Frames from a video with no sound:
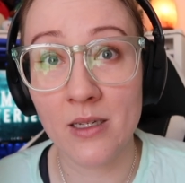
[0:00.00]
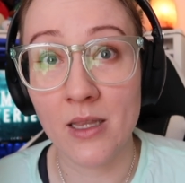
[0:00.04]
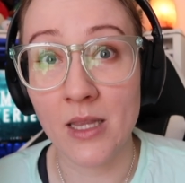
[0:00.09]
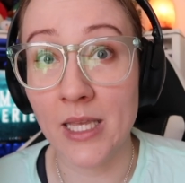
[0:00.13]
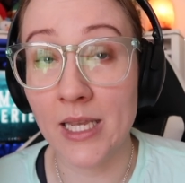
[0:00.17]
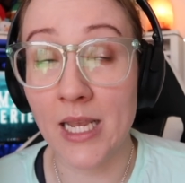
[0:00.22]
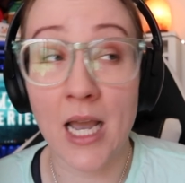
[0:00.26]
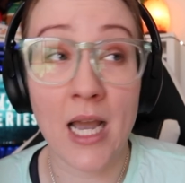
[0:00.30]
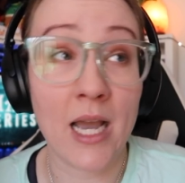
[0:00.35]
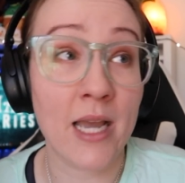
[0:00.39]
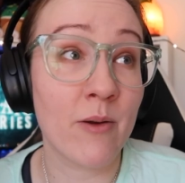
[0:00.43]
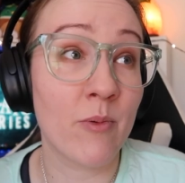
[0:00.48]

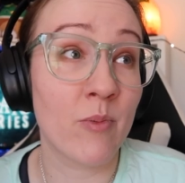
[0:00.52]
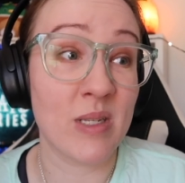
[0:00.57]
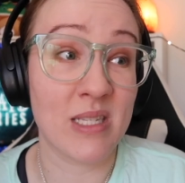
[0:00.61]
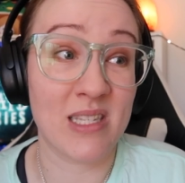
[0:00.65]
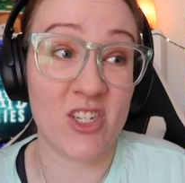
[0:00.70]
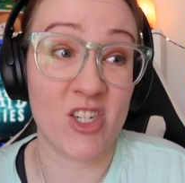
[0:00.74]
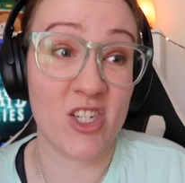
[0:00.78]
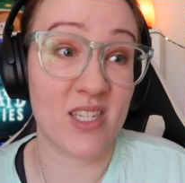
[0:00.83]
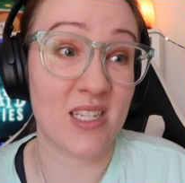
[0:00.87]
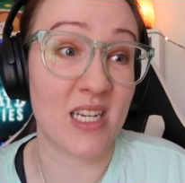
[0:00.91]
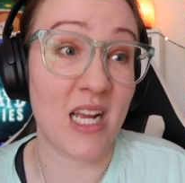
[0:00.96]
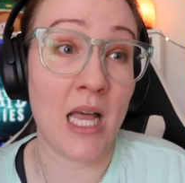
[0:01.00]
Like, I was
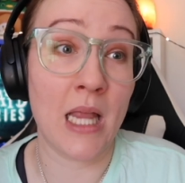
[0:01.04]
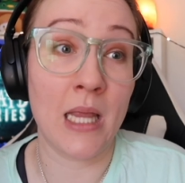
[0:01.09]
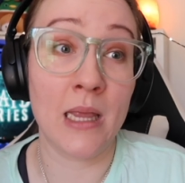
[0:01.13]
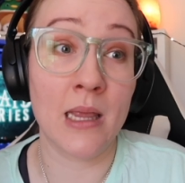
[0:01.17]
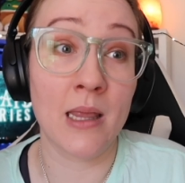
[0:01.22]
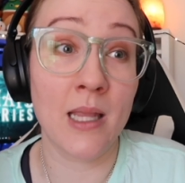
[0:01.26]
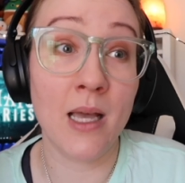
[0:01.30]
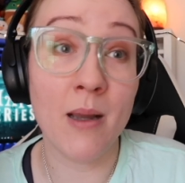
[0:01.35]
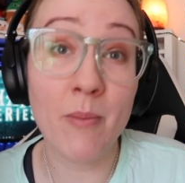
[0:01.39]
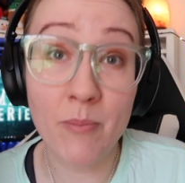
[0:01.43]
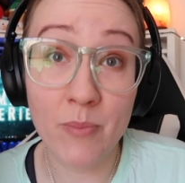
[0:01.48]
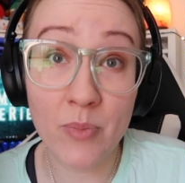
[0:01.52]
just a
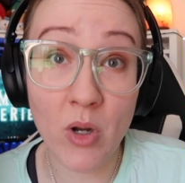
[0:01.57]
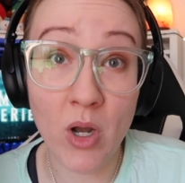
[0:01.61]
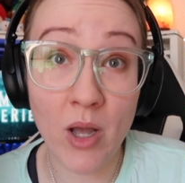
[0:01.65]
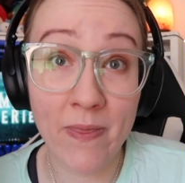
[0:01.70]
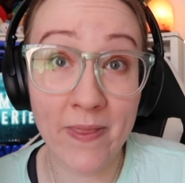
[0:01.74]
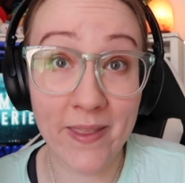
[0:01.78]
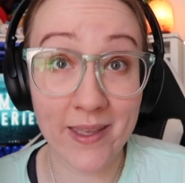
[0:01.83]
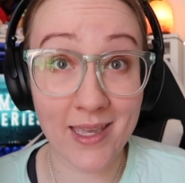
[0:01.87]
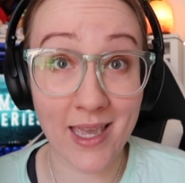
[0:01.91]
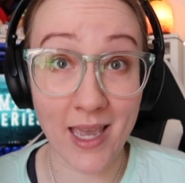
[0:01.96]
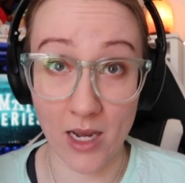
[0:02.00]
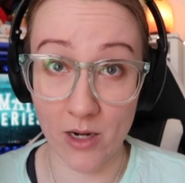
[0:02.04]
lump on
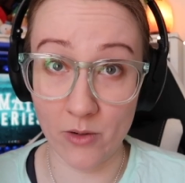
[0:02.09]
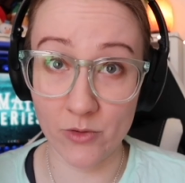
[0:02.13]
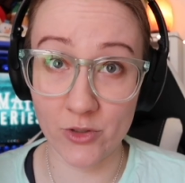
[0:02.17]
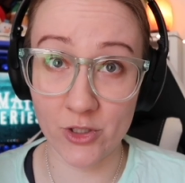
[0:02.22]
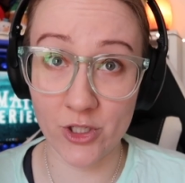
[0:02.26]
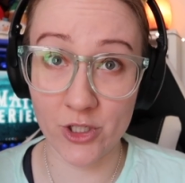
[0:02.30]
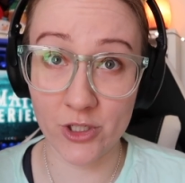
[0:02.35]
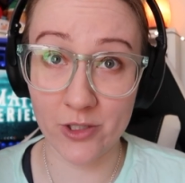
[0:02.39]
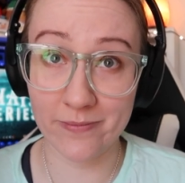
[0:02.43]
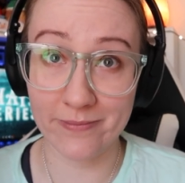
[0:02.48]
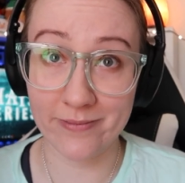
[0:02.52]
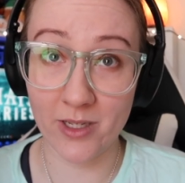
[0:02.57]
the
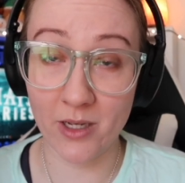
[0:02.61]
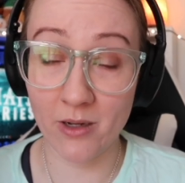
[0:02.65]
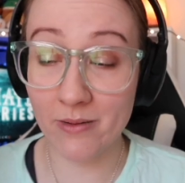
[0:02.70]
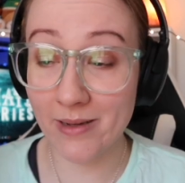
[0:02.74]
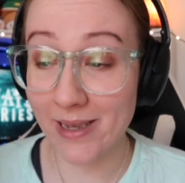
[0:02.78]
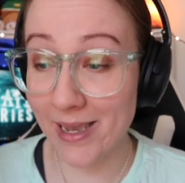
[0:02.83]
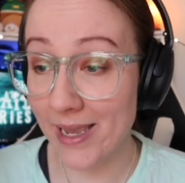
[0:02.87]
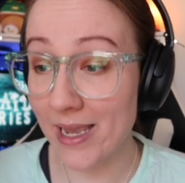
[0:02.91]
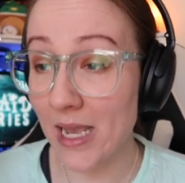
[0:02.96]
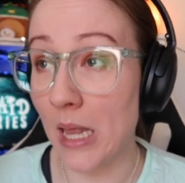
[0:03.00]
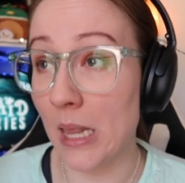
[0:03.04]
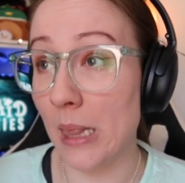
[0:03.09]
couch.
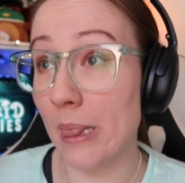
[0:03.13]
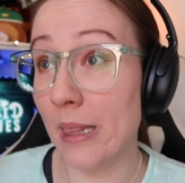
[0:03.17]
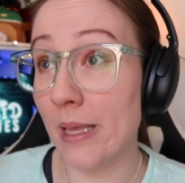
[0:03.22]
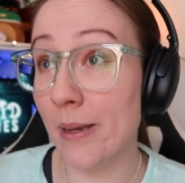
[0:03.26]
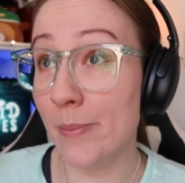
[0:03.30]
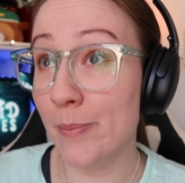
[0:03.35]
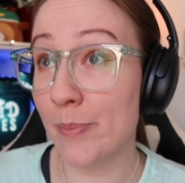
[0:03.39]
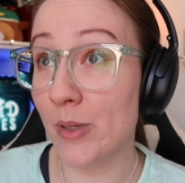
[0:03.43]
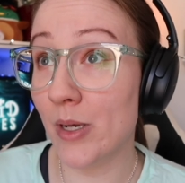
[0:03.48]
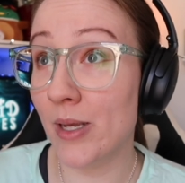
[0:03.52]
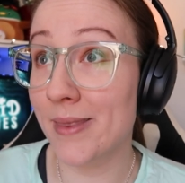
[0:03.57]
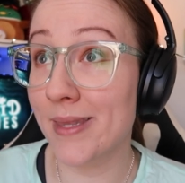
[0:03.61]
Okay. A
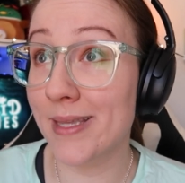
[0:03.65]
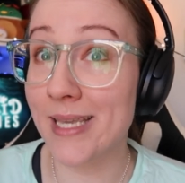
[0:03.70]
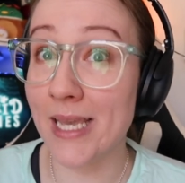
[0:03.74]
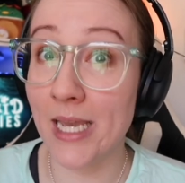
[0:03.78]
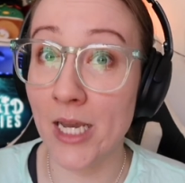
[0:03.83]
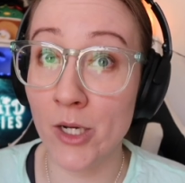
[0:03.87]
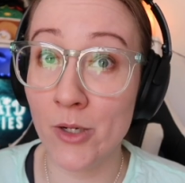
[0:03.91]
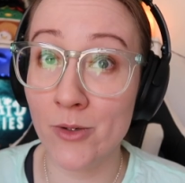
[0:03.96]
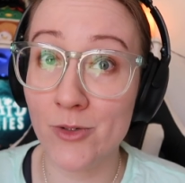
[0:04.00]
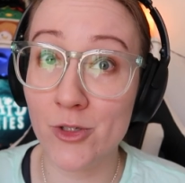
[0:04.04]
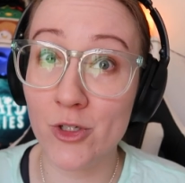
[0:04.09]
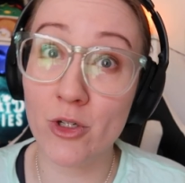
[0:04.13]
lump on the
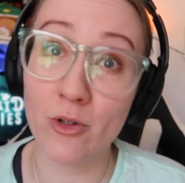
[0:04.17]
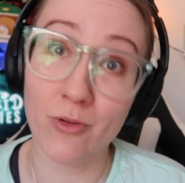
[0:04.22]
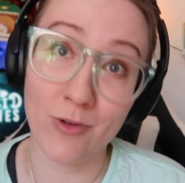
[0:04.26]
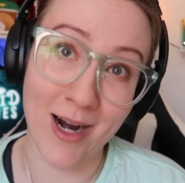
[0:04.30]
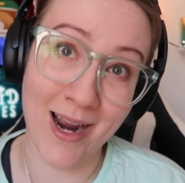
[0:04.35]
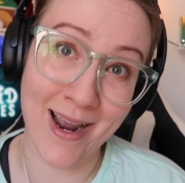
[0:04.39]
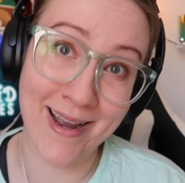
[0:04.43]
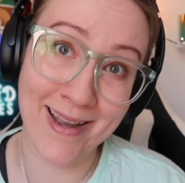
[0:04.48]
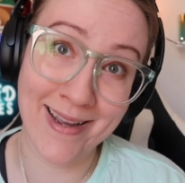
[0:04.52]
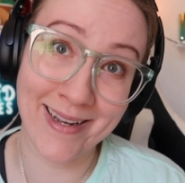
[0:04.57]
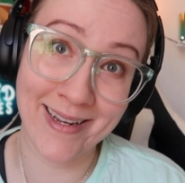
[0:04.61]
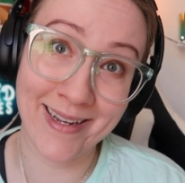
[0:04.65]
couch,
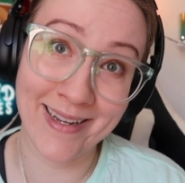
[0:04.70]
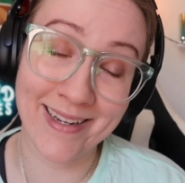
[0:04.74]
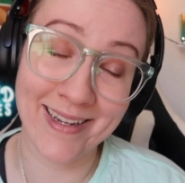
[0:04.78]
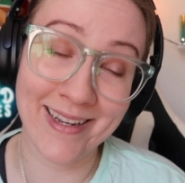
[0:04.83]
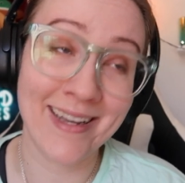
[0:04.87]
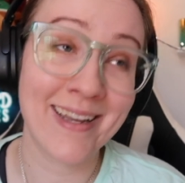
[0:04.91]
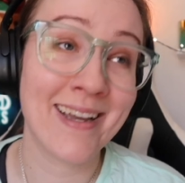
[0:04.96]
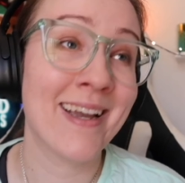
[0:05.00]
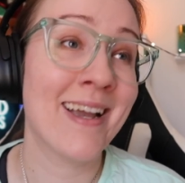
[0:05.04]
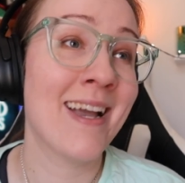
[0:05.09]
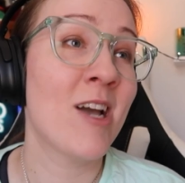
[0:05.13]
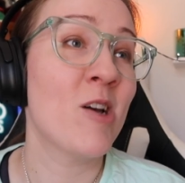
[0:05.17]

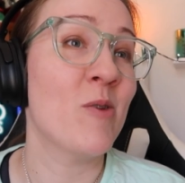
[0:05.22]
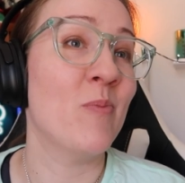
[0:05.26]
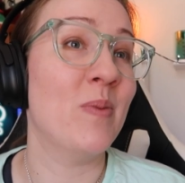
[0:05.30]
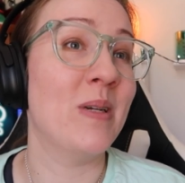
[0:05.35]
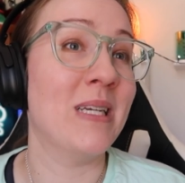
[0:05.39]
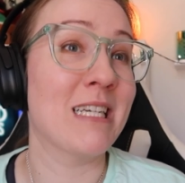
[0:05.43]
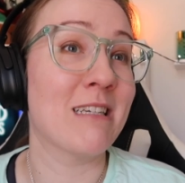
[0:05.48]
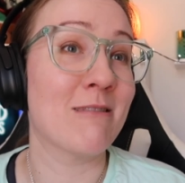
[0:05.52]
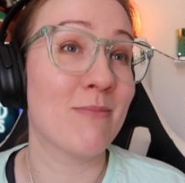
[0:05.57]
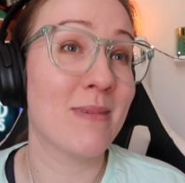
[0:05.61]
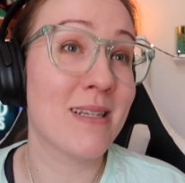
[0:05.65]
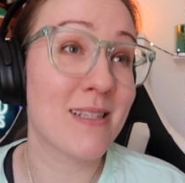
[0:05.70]
crying,
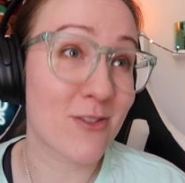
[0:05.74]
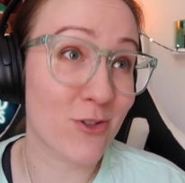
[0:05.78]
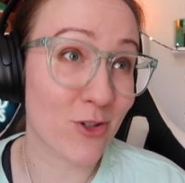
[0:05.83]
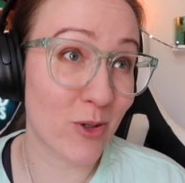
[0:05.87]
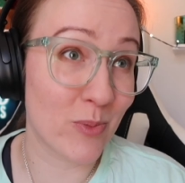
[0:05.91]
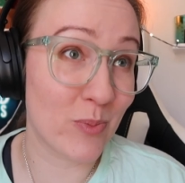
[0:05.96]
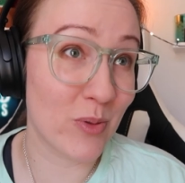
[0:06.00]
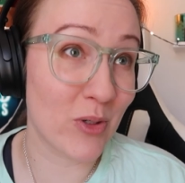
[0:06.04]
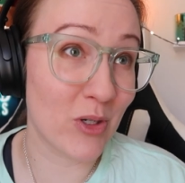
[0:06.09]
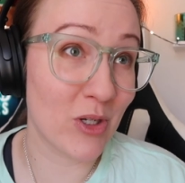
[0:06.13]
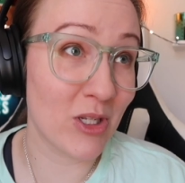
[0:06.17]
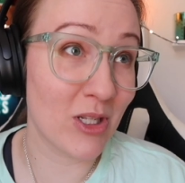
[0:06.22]
being
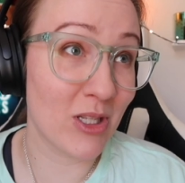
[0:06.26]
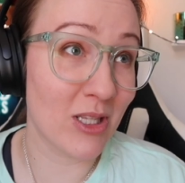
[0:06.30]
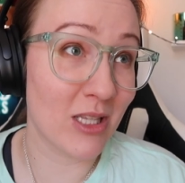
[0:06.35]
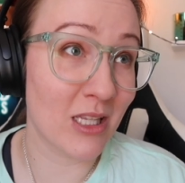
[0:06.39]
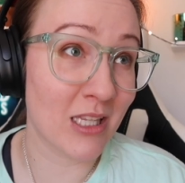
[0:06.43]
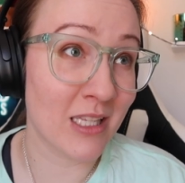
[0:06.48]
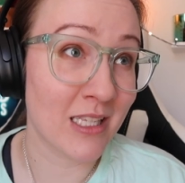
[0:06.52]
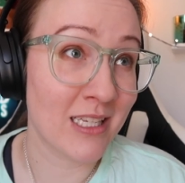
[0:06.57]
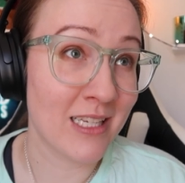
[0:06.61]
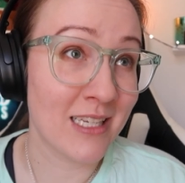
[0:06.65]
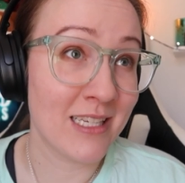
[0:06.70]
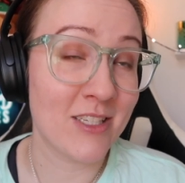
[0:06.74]

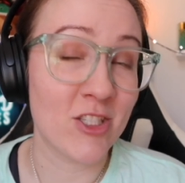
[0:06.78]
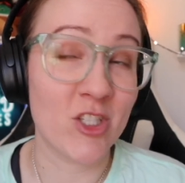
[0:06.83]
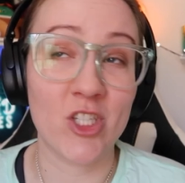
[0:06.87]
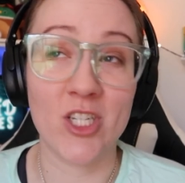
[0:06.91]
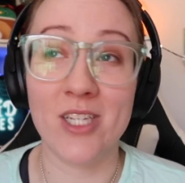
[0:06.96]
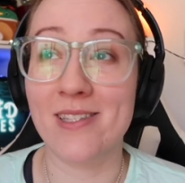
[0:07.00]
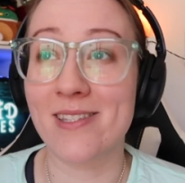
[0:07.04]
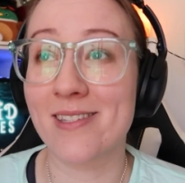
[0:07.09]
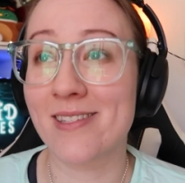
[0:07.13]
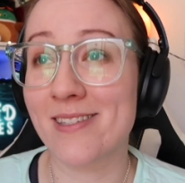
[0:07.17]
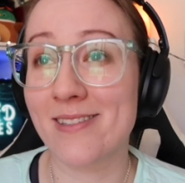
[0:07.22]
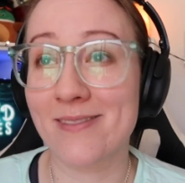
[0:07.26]
miserable,
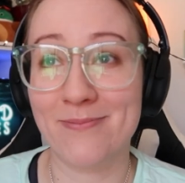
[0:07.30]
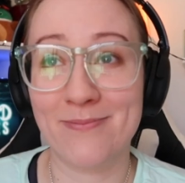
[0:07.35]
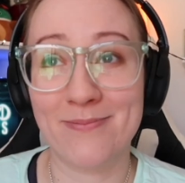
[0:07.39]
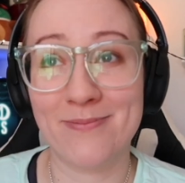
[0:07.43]
just